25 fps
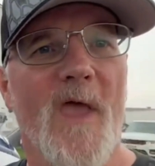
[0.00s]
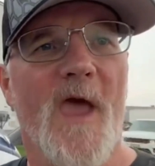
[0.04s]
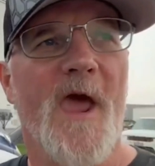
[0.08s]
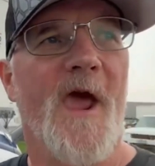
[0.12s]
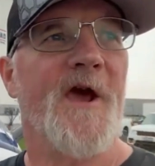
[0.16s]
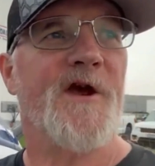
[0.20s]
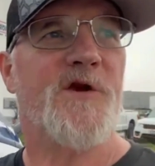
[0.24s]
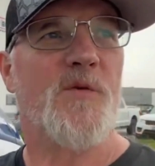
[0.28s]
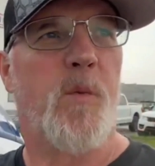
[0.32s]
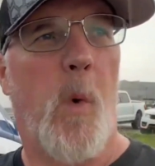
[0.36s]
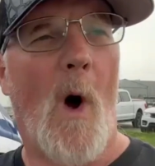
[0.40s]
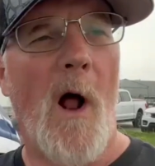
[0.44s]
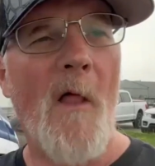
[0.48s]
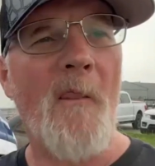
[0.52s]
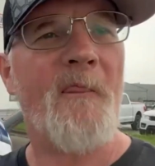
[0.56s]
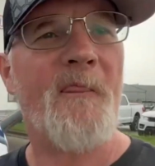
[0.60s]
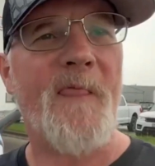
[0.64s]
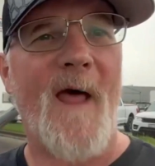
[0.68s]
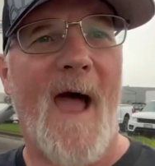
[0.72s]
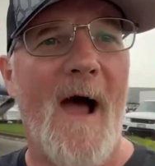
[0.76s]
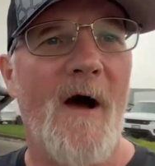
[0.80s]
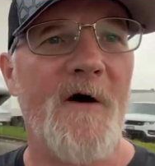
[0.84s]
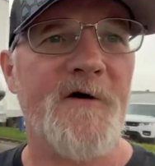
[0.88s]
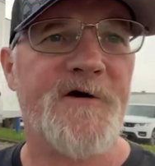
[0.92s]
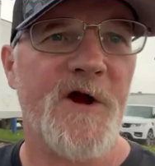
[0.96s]
is
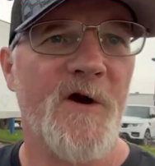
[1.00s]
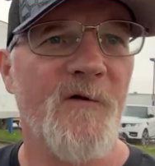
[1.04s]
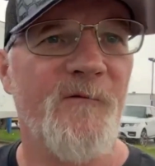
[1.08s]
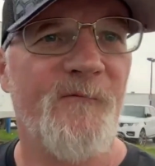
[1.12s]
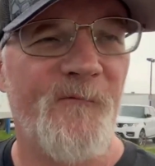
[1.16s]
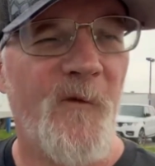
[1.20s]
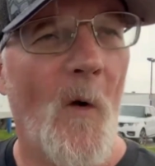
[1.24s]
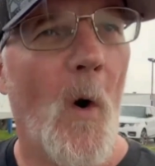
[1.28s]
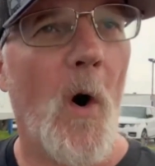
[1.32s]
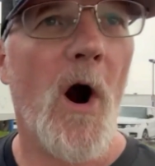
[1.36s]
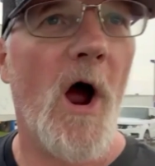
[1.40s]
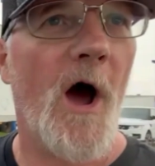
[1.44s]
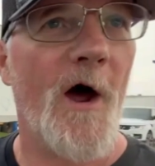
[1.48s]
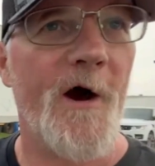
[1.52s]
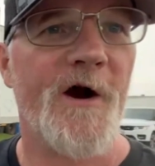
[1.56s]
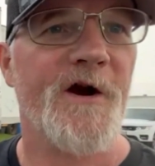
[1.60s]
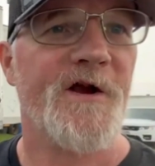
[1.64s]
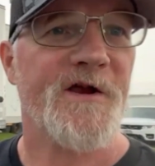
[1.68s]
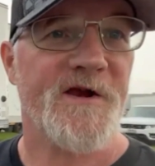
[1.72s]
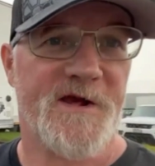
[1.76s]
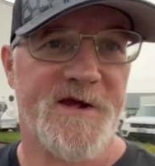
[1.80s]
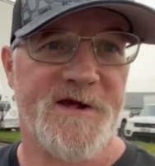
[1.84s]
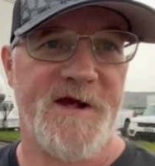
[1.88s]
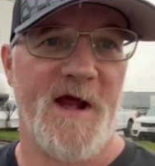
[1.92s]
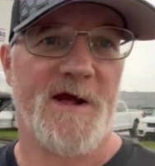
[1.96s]

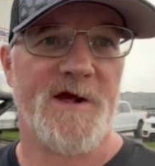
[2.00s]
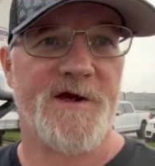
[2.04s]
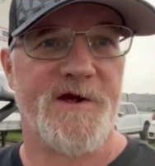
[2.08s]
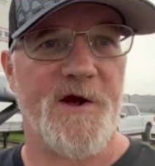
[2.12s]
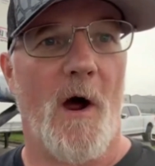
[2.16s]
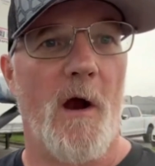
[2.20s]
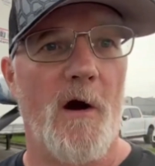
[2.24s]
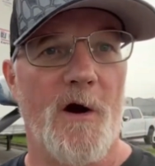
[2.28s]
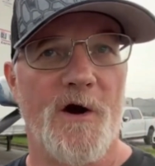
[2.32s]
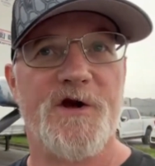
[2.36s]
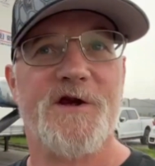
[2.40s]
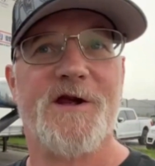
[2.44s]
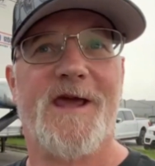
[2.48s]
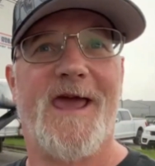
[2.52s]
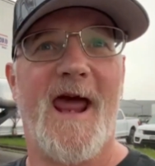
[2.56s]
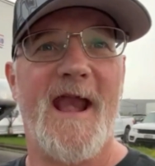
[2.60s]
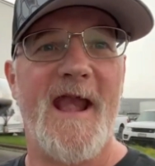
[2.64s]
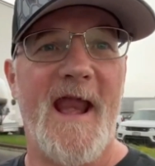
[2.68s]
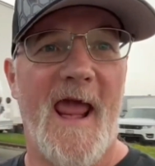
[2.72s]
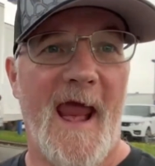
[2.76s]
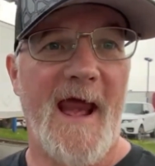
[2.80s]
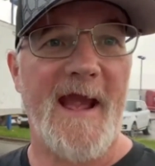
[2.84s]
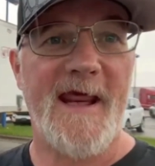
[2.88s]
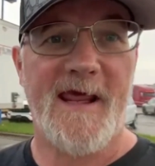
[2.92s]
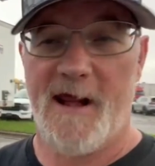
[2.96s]
$1,406
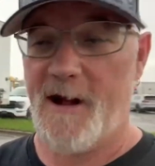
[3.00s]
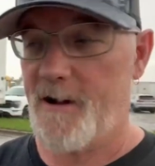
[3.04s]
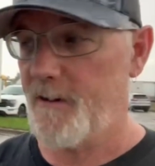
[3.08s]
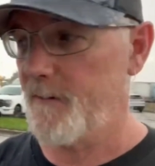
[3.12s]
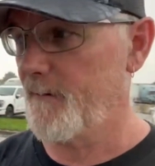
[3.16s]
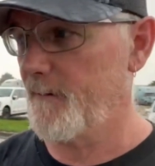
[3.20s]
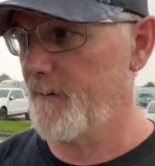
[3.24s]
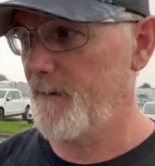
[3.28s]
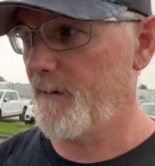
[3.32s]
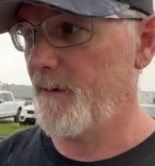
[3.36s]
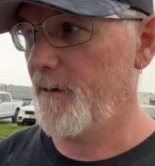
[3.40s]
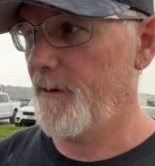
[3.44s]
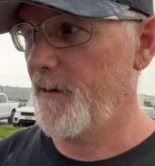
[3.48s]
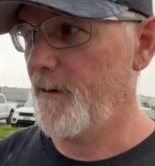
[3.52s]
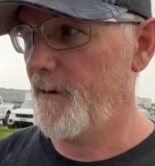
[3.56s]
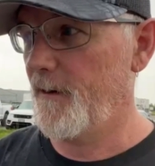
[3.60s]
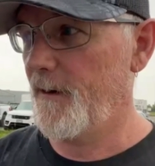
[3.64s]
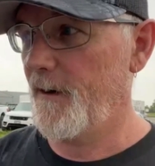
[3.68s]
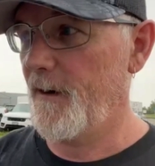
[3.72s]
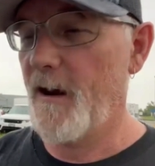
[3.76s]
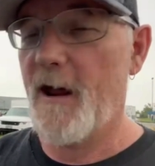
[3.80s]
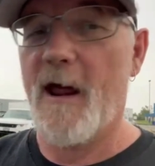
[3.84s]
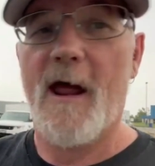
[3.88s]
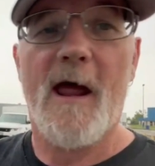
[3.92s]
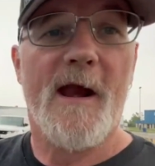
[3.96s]
Canadian.
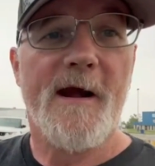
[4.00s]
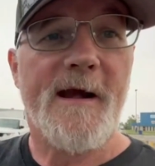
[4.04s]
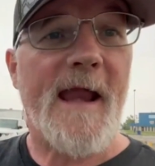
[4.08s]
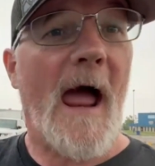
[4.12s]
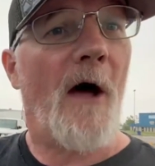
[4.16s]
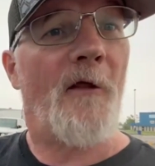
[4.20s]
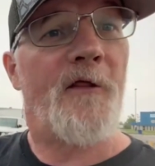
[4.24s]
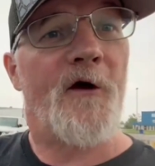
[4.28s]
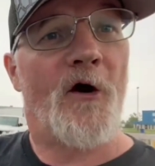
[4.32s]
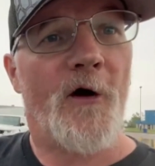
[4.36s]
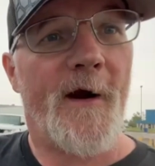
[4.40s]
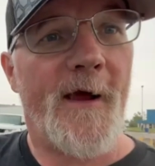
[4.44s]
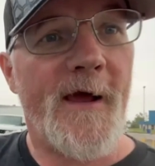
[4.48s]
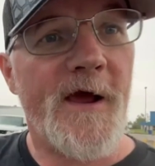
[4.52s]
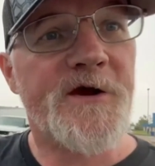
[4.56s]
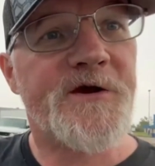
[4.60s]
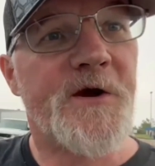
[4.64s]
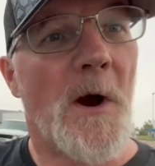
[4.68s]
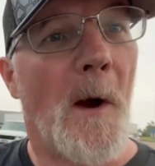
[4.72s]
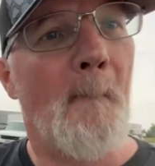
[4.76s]
Now, there is a